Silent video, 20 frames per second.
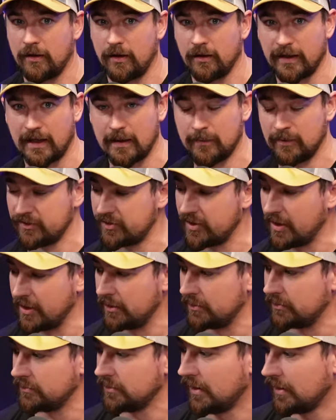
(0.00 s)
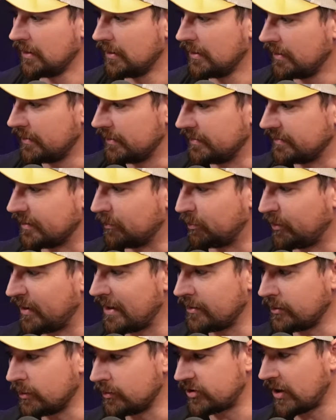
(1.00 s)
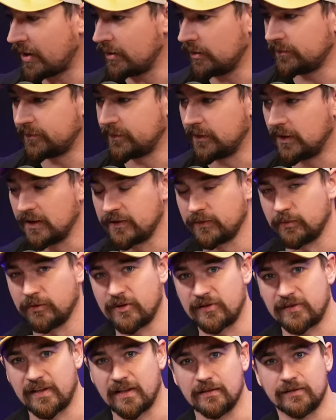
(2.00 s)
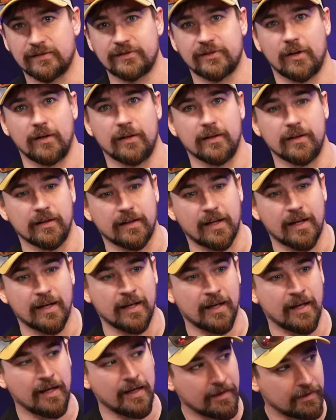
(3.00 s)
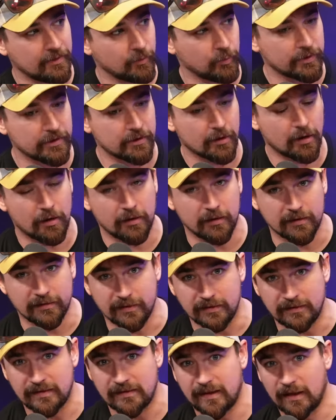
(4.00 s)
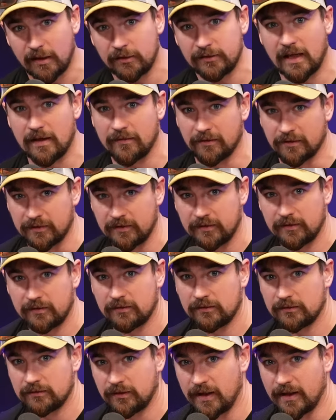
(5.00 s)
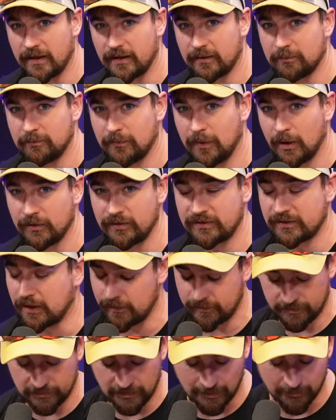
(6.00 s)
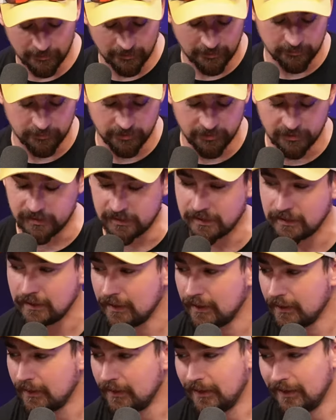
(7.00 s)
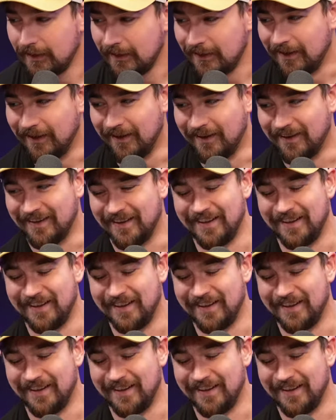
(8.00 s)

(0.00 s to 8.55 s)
our gaming channel. This is a brand new channel for us. We're just getting started, and we are addicted to Helldivers. Yes, we are. Like most of the gaming community. Uh,